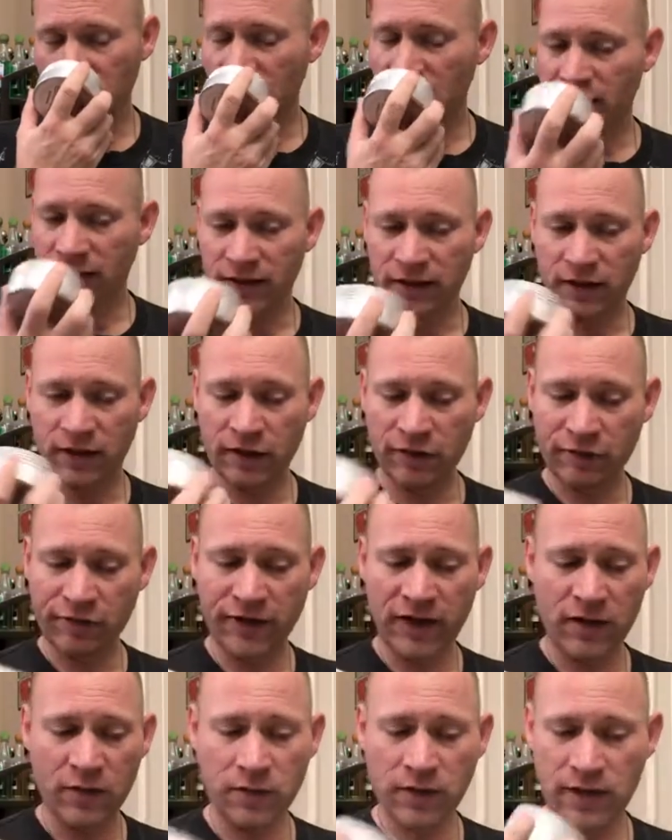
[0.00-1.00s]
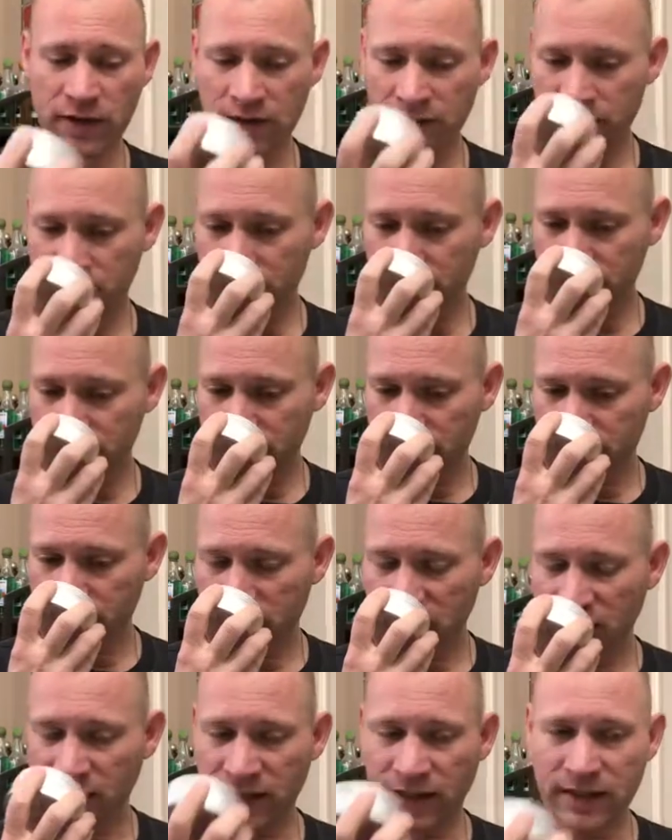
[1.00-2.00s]
And the Fairway,
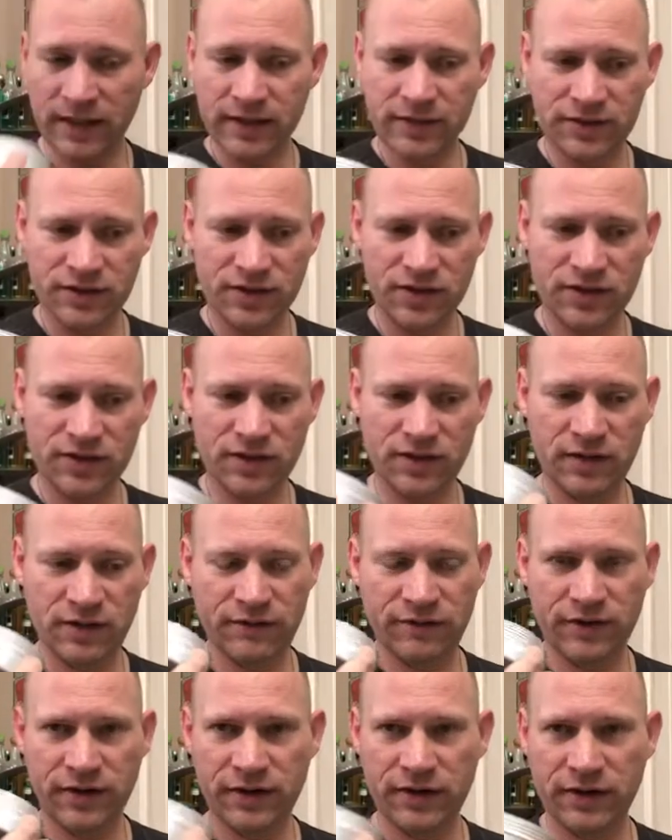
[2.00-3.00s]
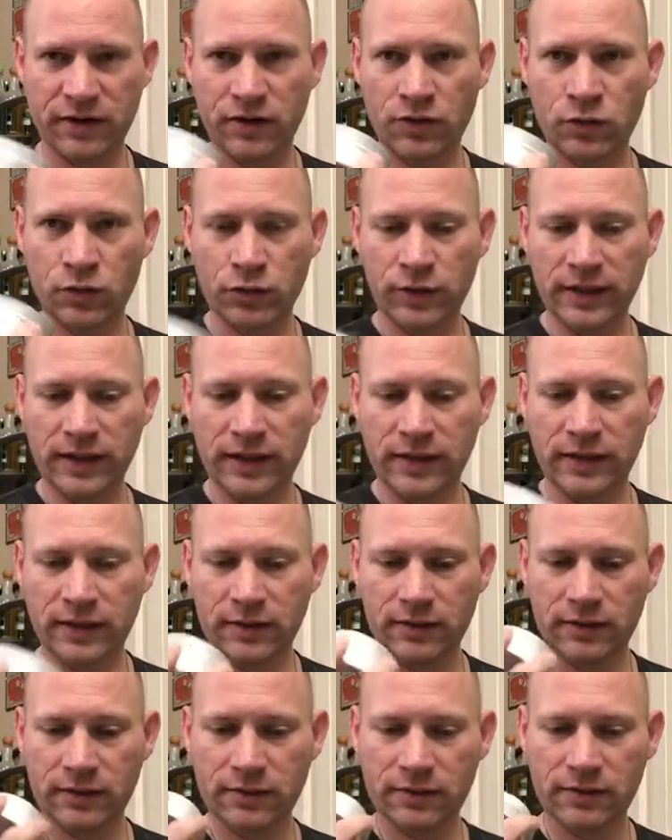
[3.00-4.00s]
again, is just a very
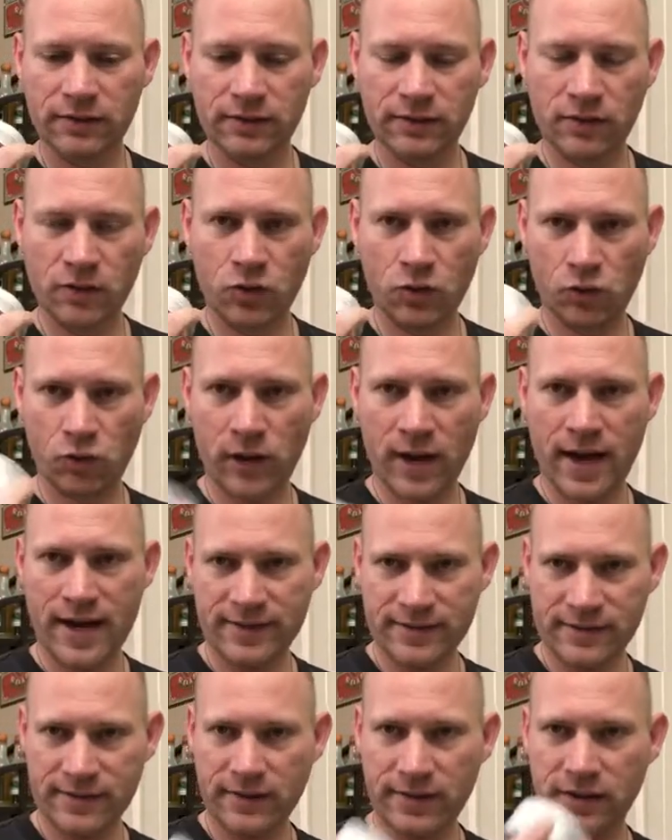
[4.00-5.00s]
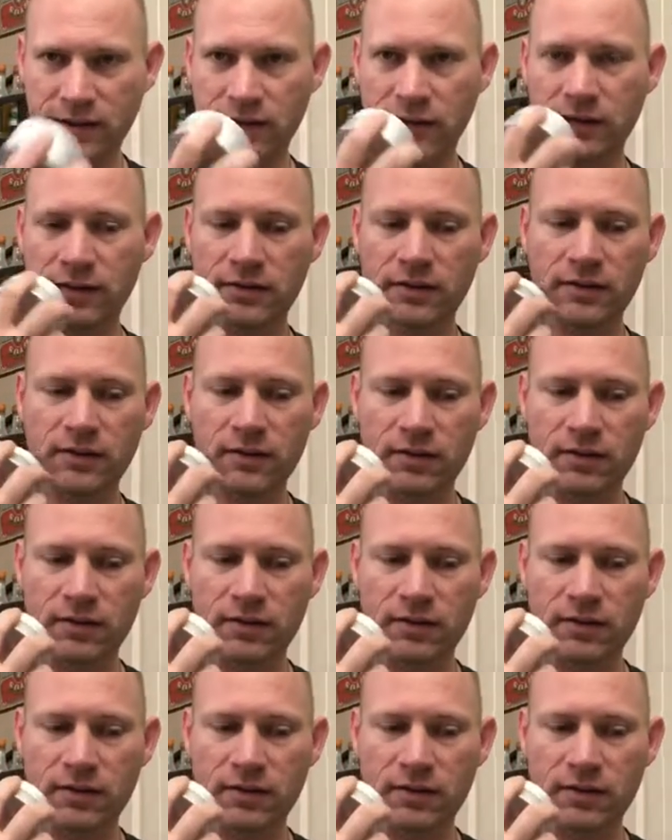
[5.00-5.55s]
green, grassy,